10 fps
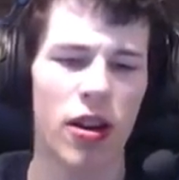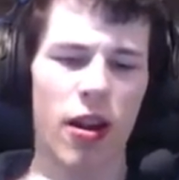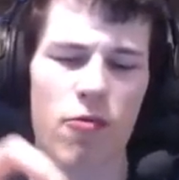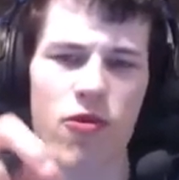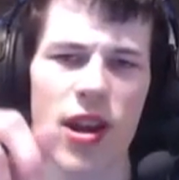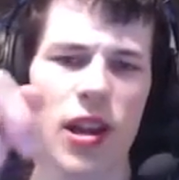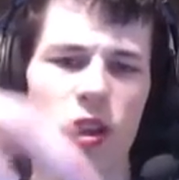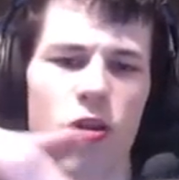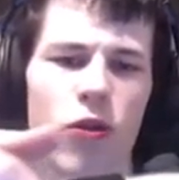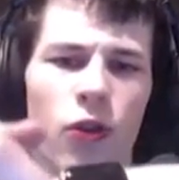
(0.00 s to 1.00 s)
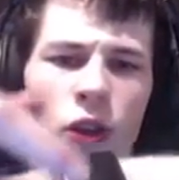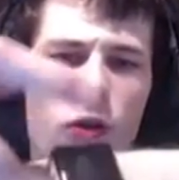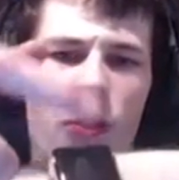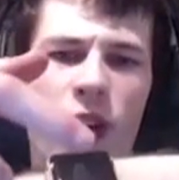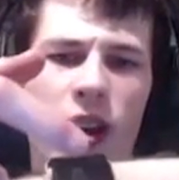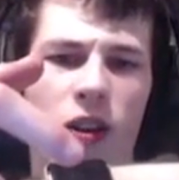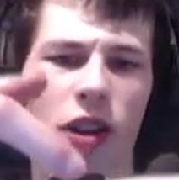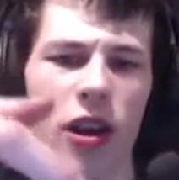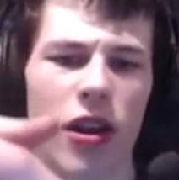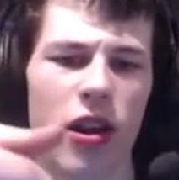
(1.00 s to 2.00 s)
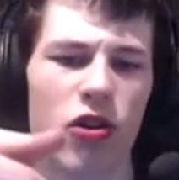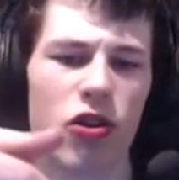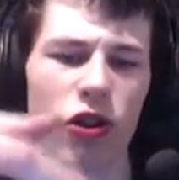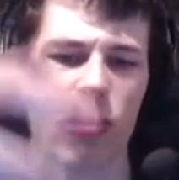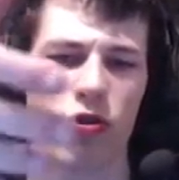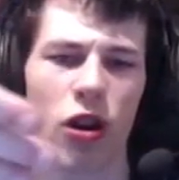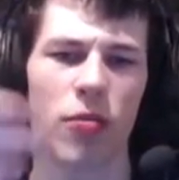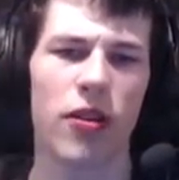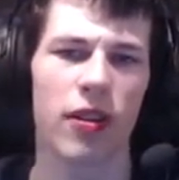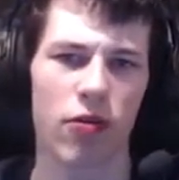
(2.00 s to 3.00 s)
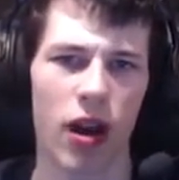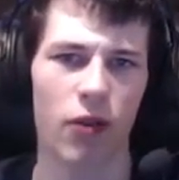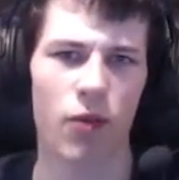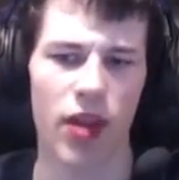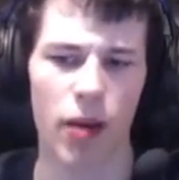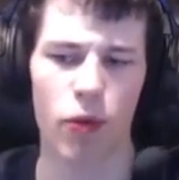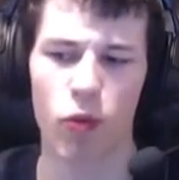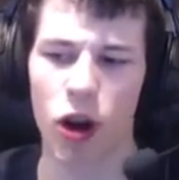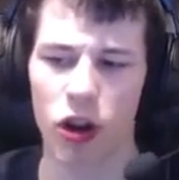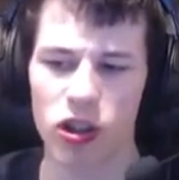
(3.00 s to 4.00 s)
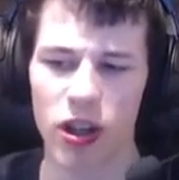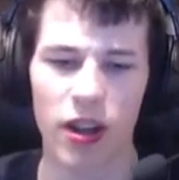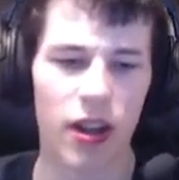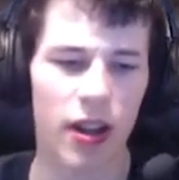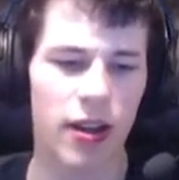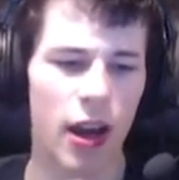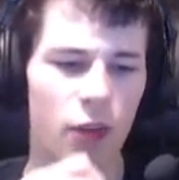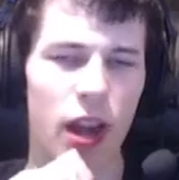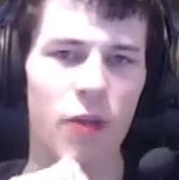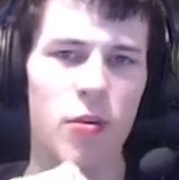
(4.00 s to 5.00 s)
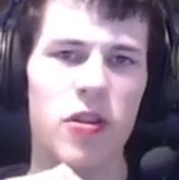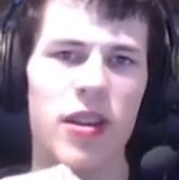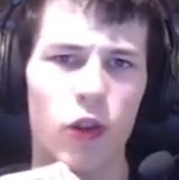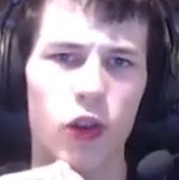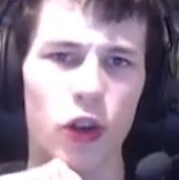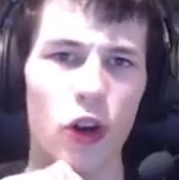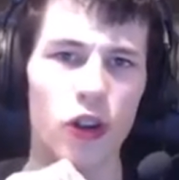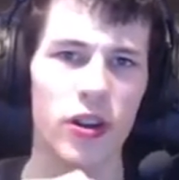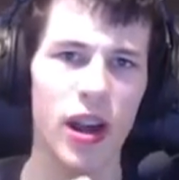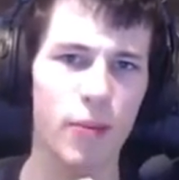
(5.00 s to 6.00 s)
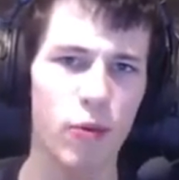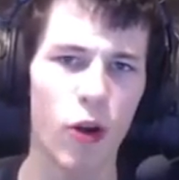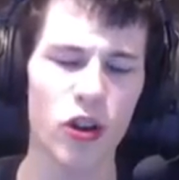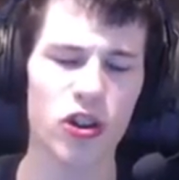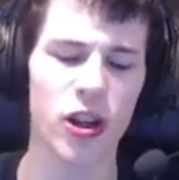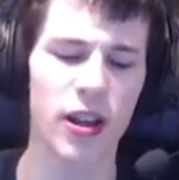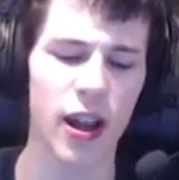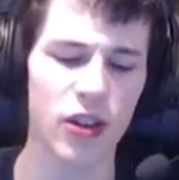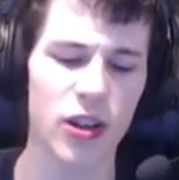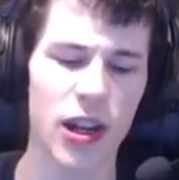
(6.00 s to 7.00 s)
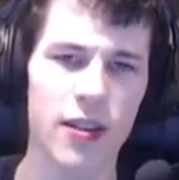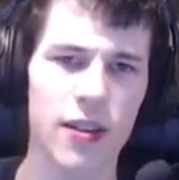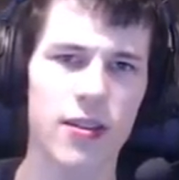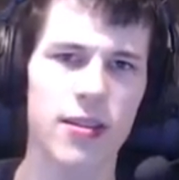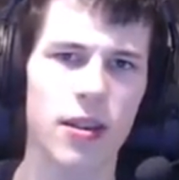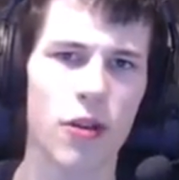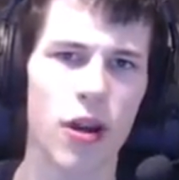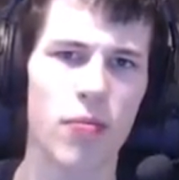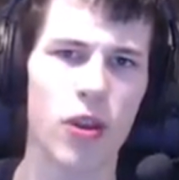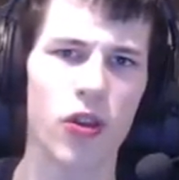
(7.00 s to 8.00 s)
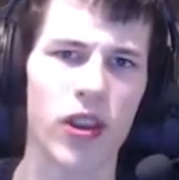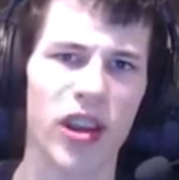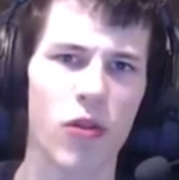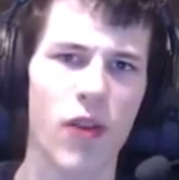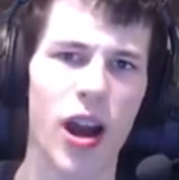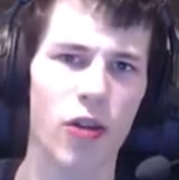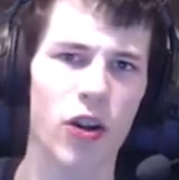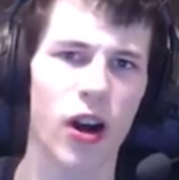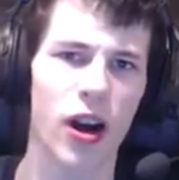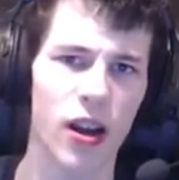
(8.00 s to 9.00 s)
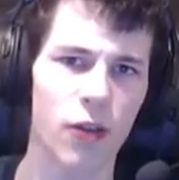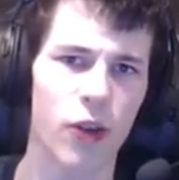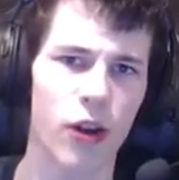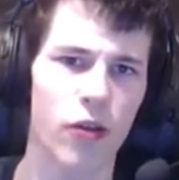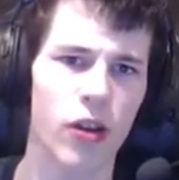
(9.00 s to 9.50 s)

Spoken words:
a really useful thing, so you can just control music right from the Apple Watch. Now if you have music stored on your Apple Watch, you can actually listen to music without your iPhone,